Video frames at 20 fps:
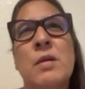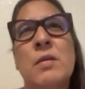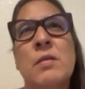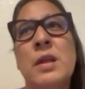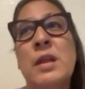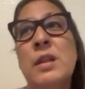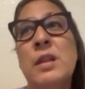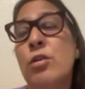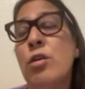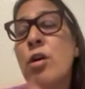
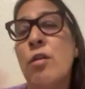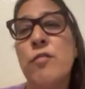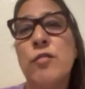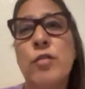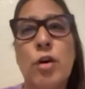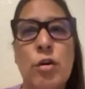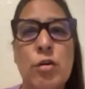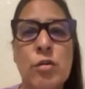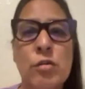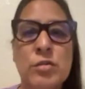in the Gulf
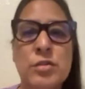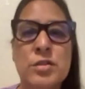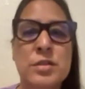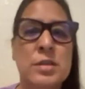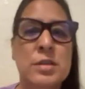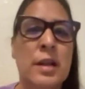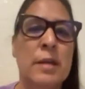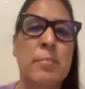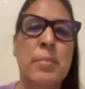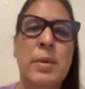
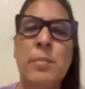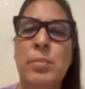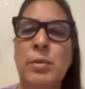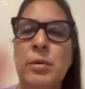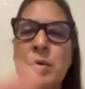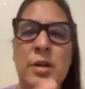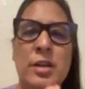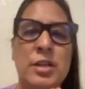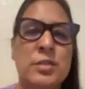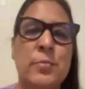Coast, like
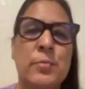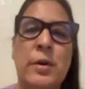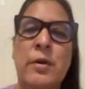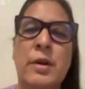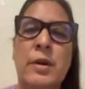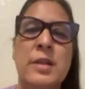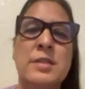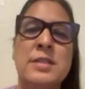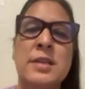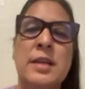people are
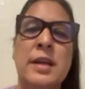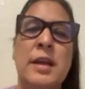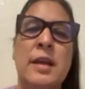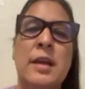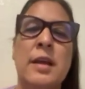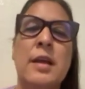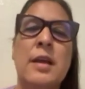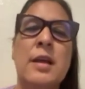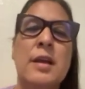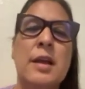
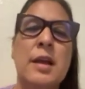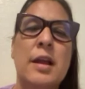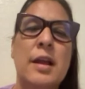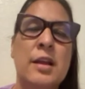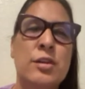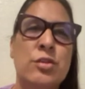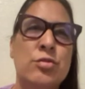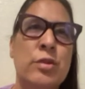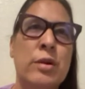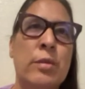experiencing
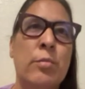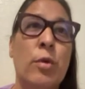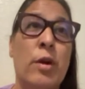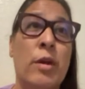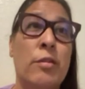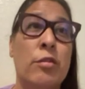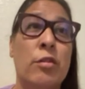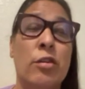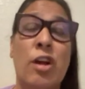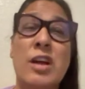extreme
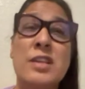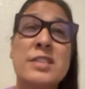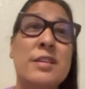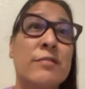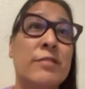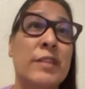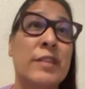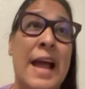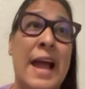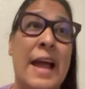weather, loss
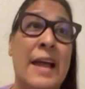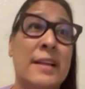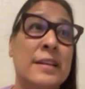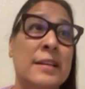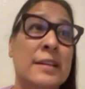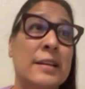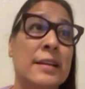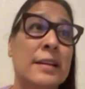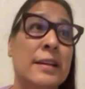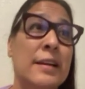of land,